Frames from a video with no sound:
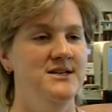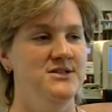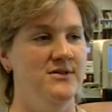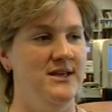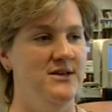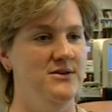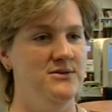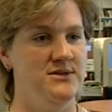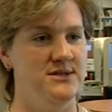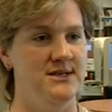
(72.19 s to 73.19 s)
So they
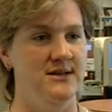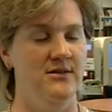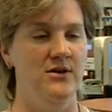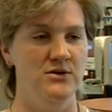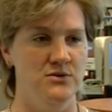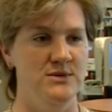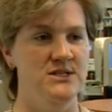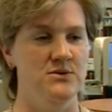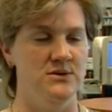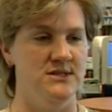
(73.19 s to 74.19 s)
used those
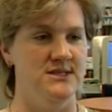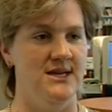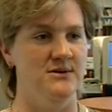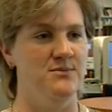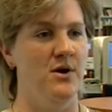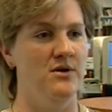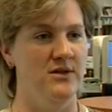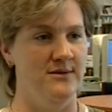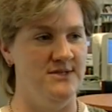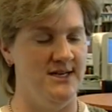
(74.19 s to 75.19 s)
resources. That was part of
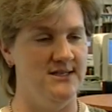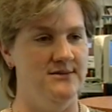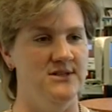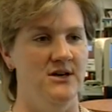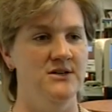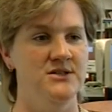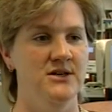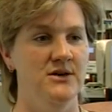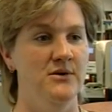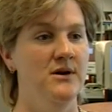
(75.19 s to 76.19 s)
the objectives.
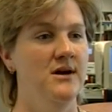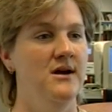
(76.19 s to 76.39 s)
Also,